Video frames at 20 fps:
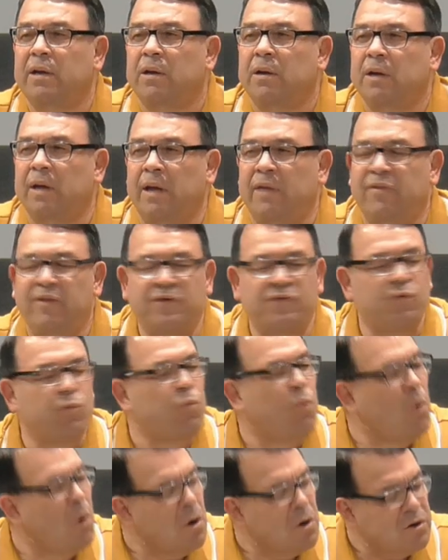and this
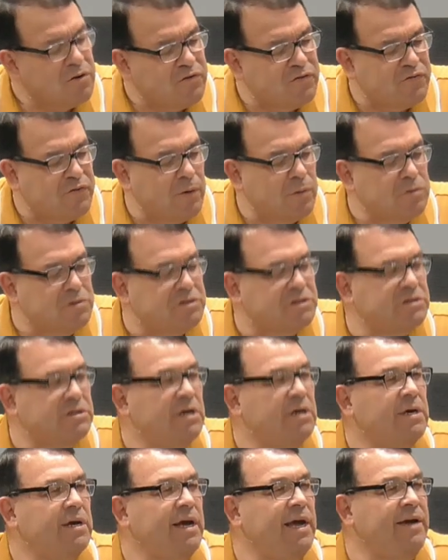works, folks,
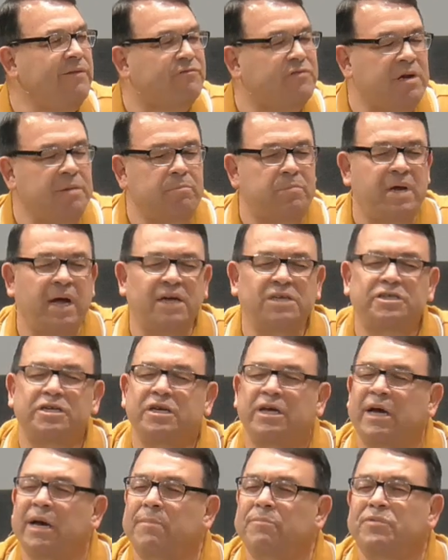if temptation
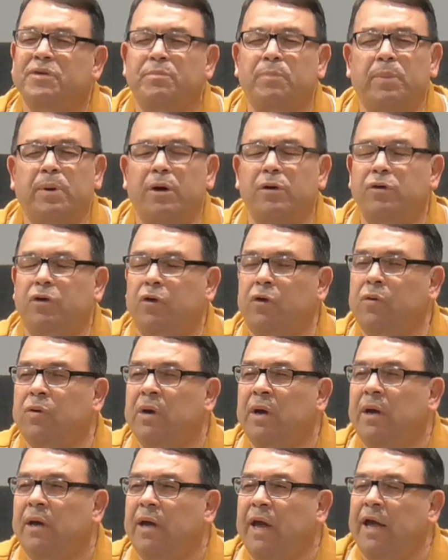comes upon you
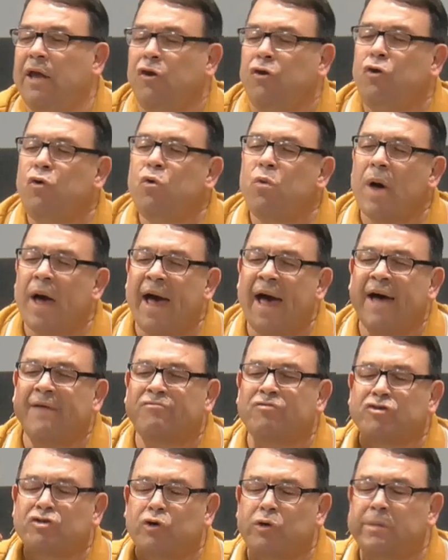and you have
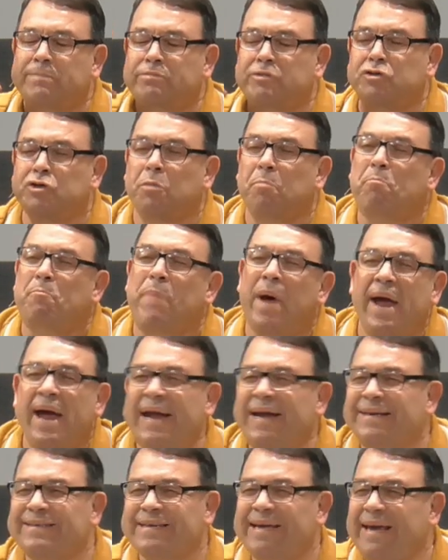Scripture
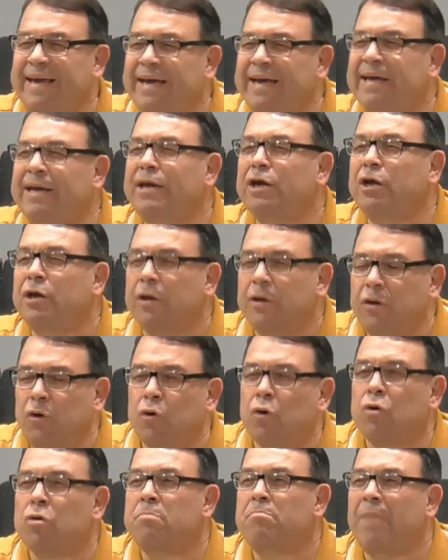banked in
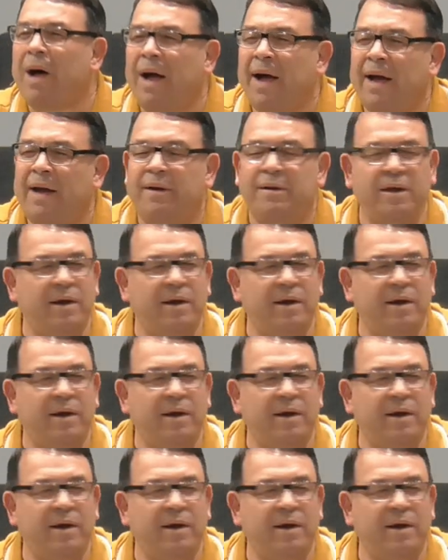your mind and